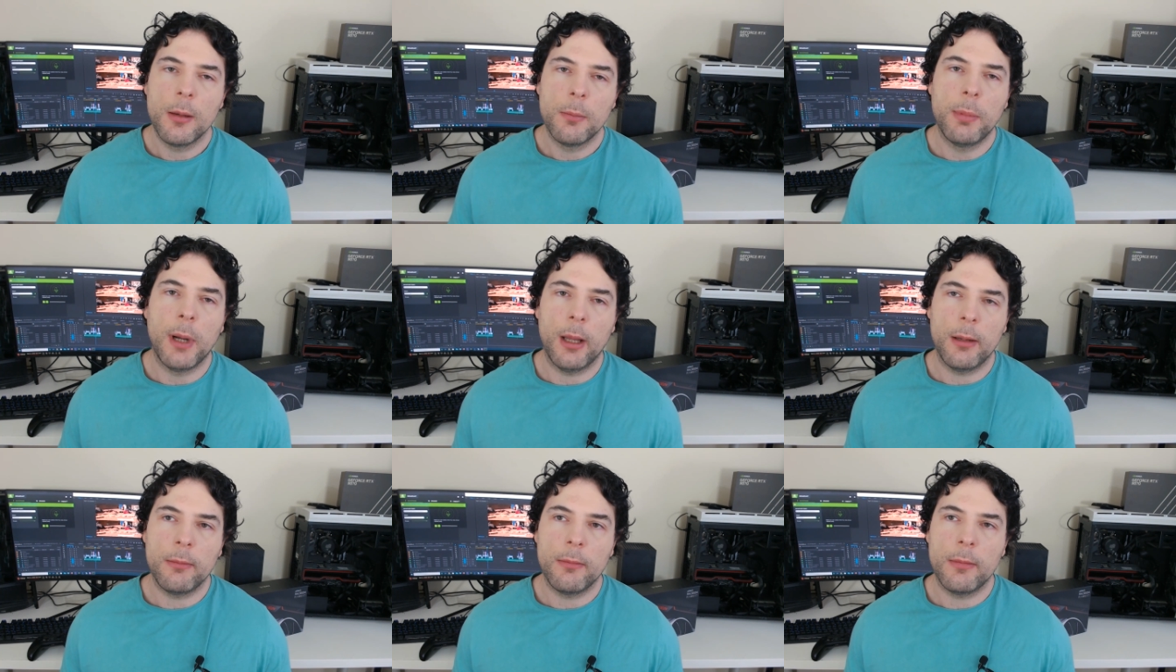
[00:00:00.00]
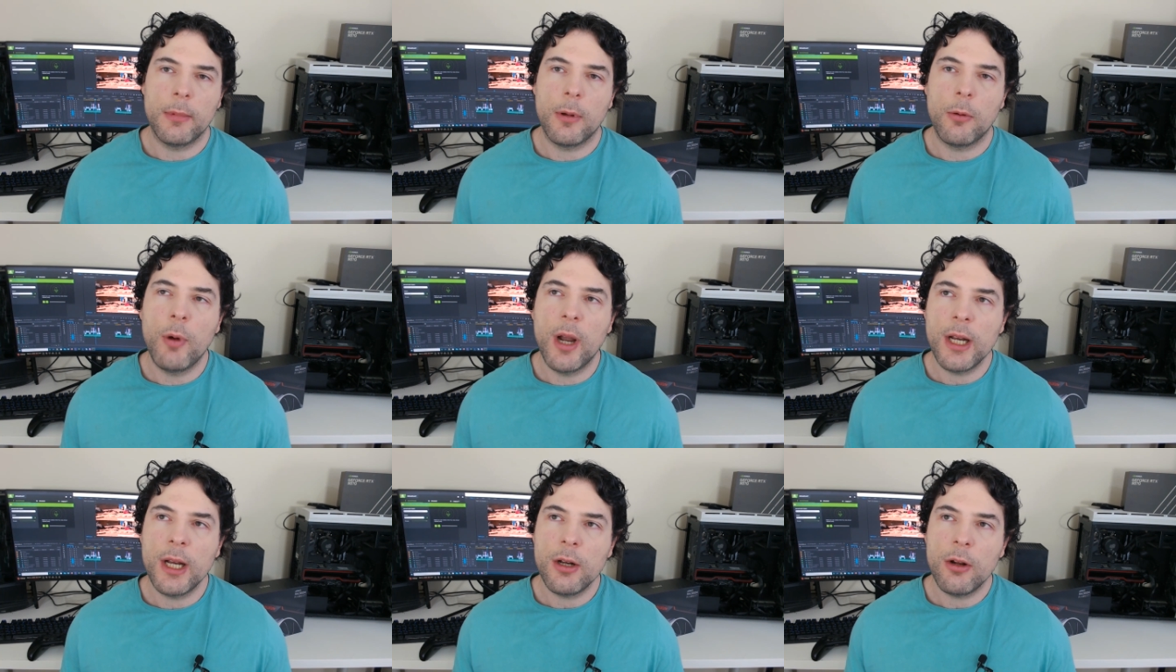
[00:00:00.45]
But
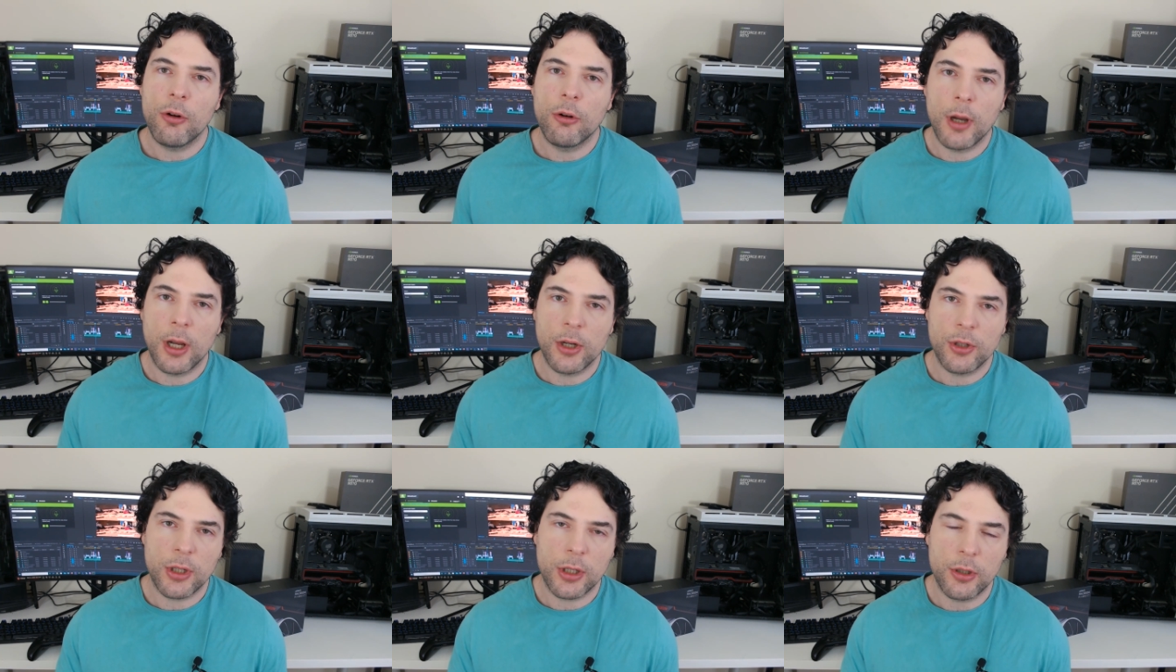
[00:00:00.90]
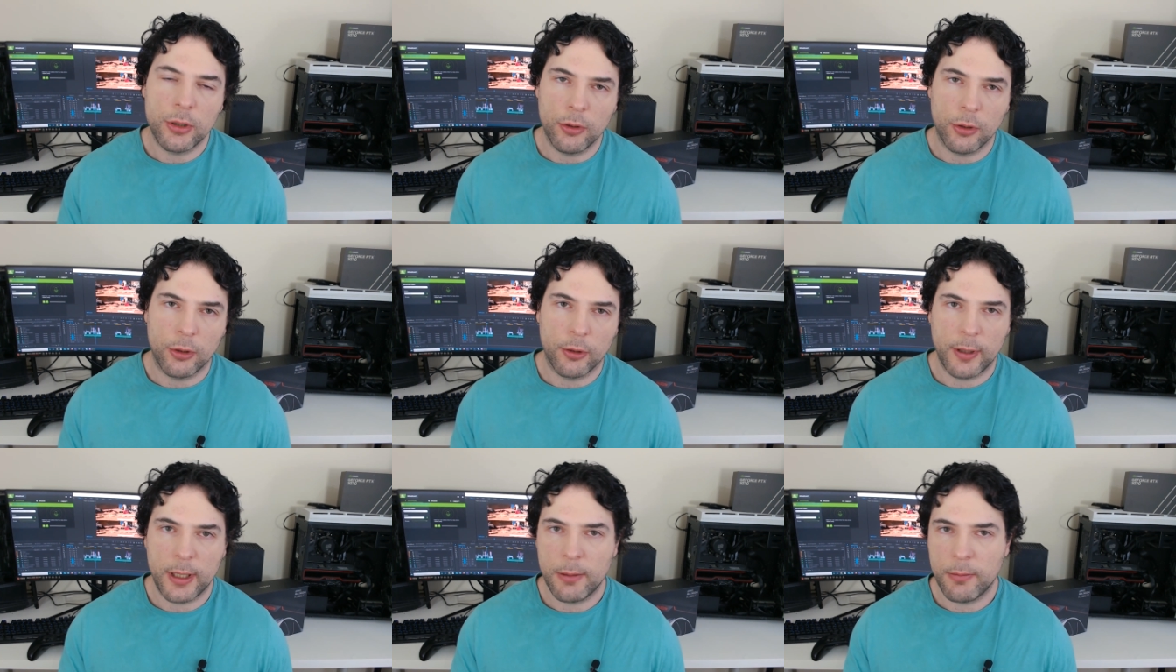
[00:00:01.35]
when Raja
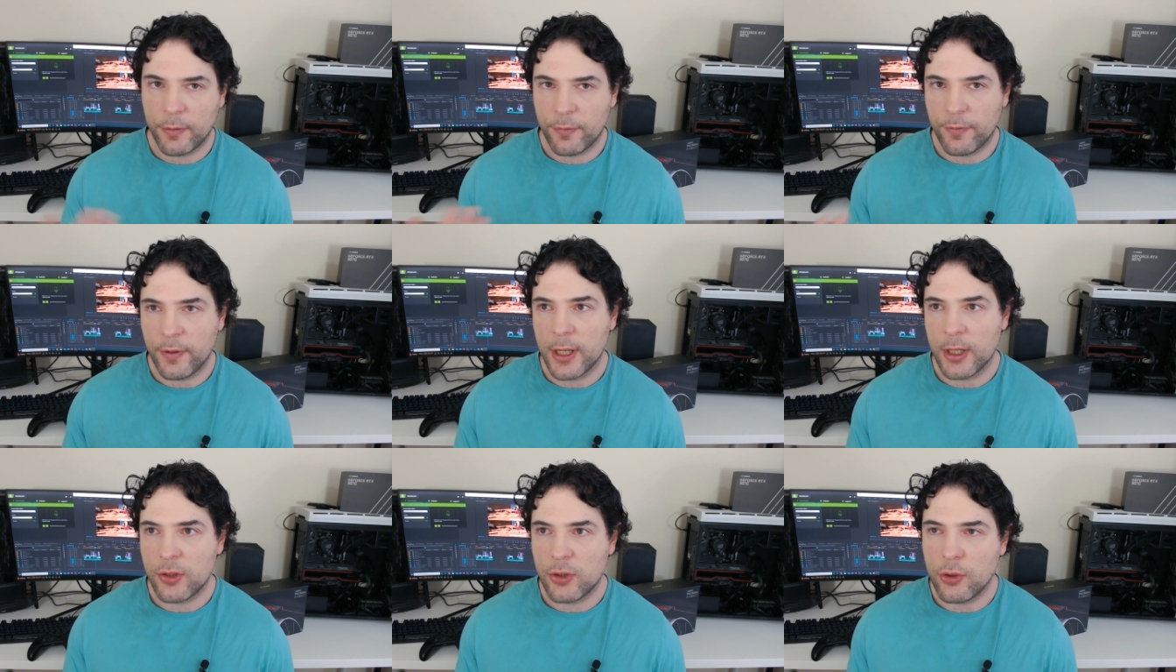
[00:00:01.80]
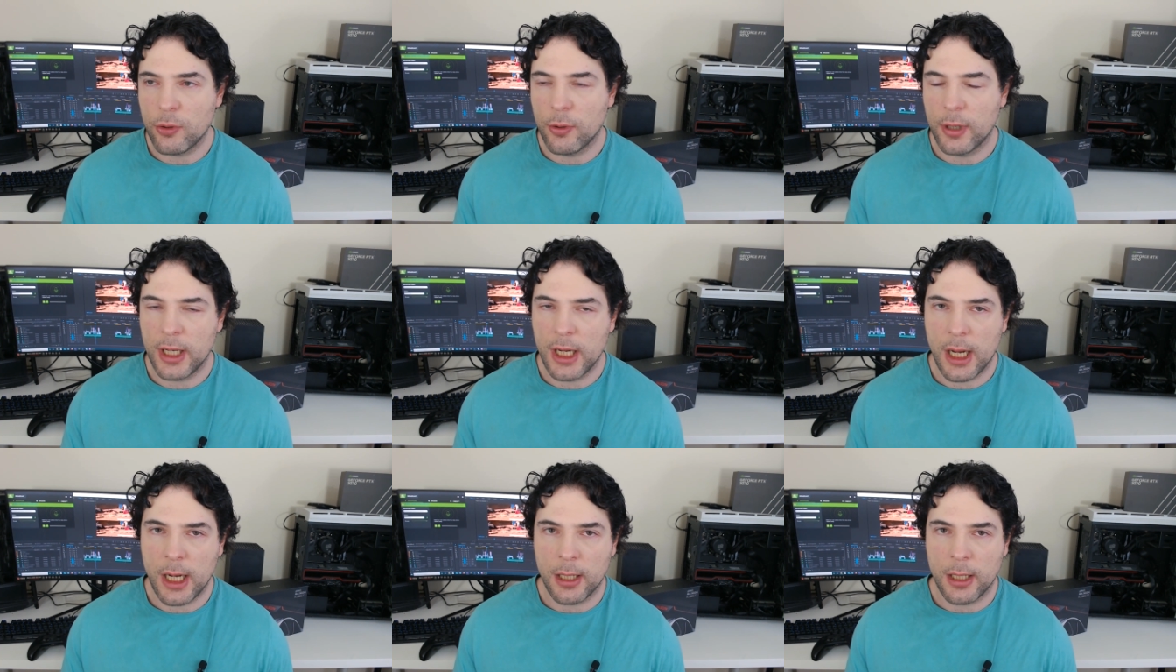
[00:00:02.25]
Koduri was first
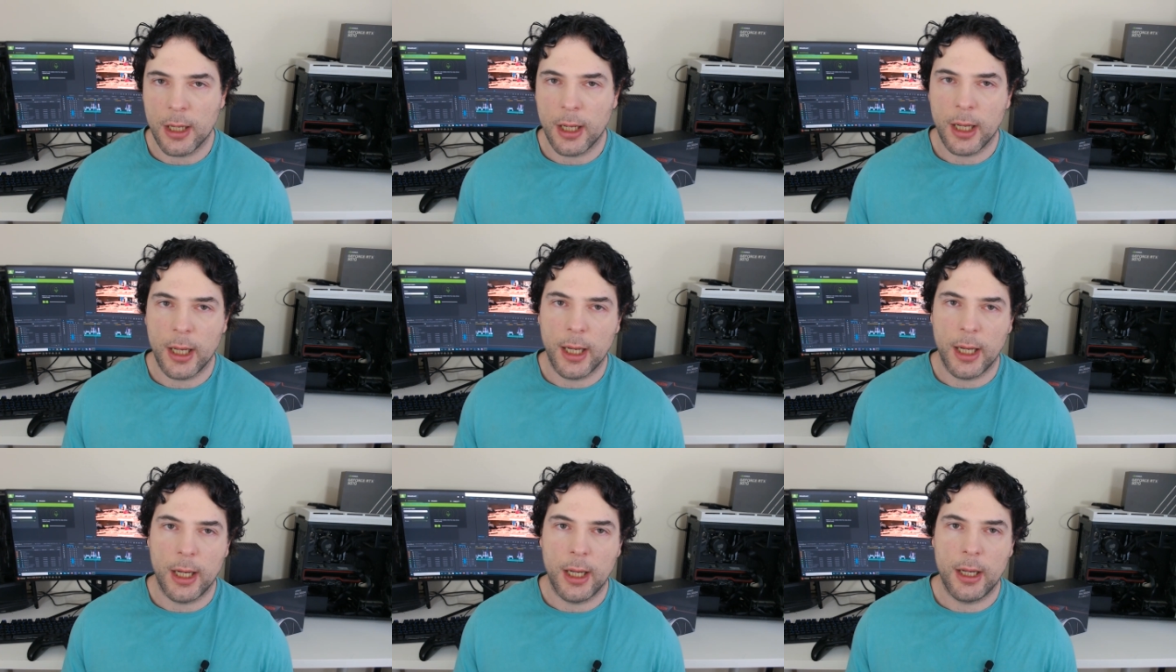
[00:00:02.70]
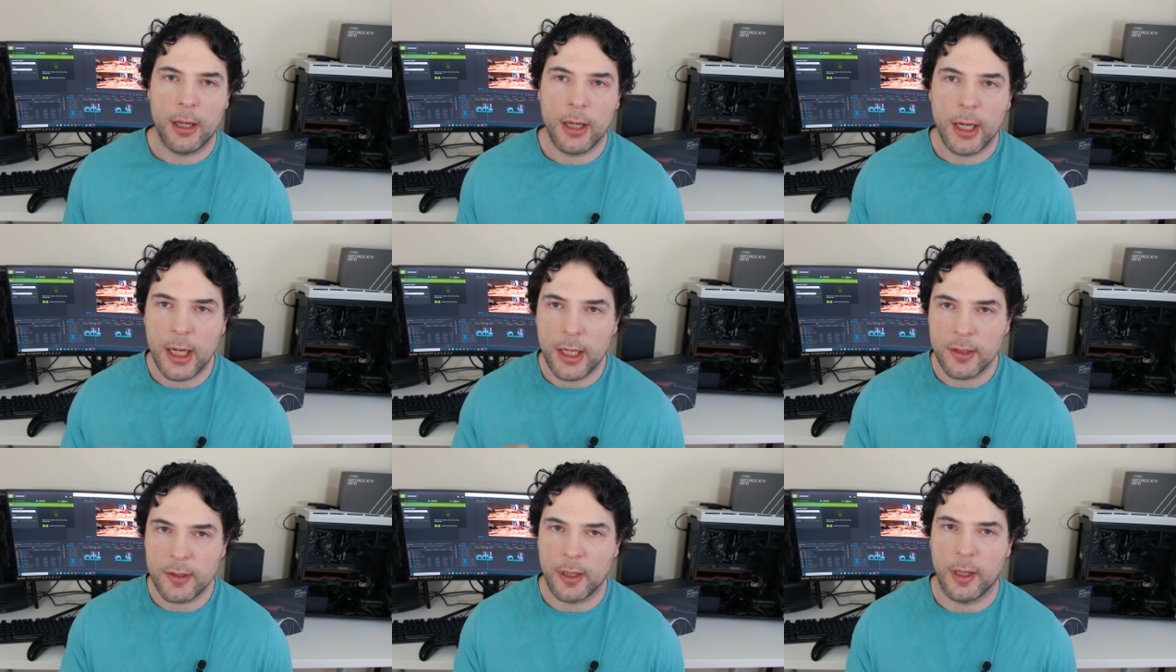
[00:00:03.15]
joining uh,
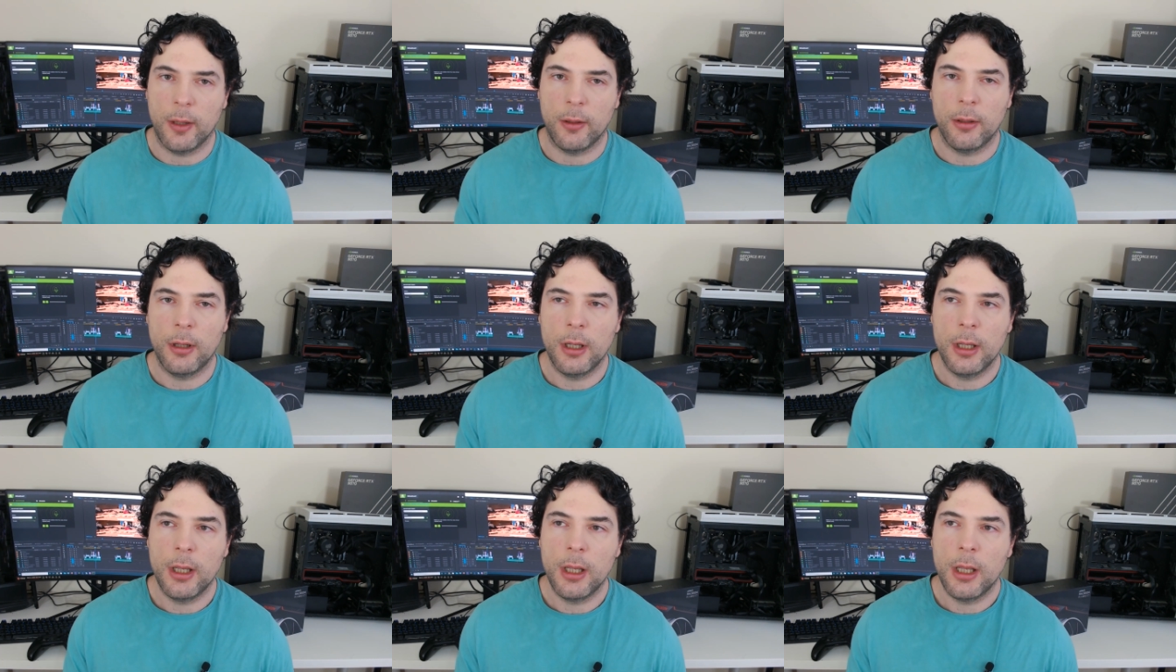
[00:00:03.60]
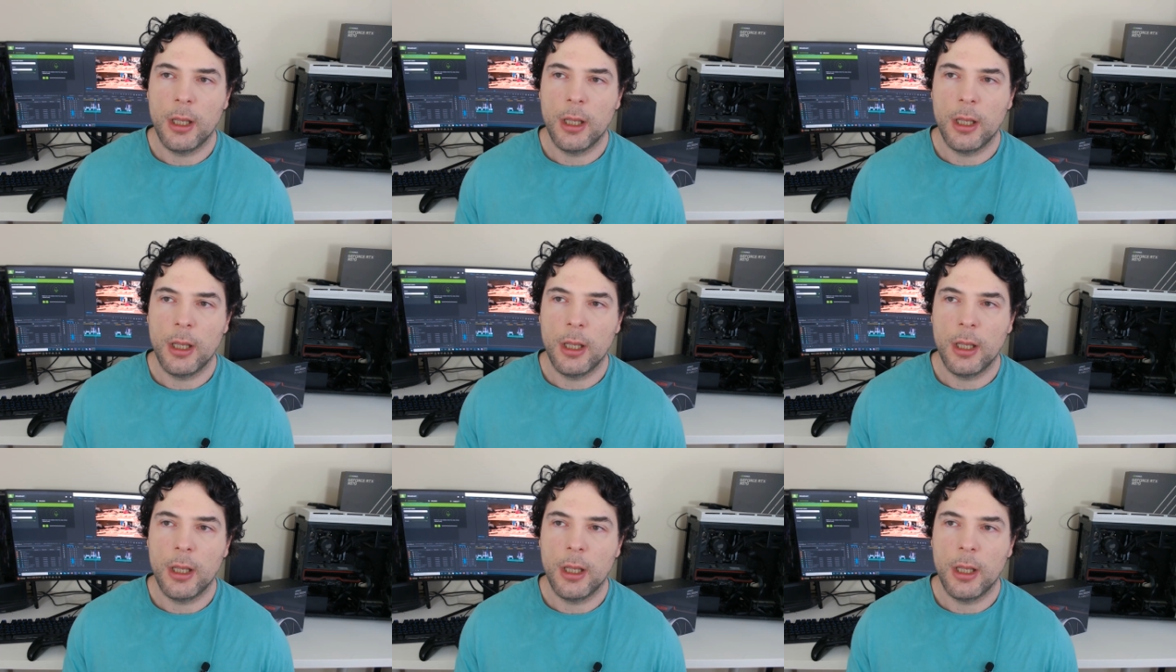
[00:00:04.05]
Intel,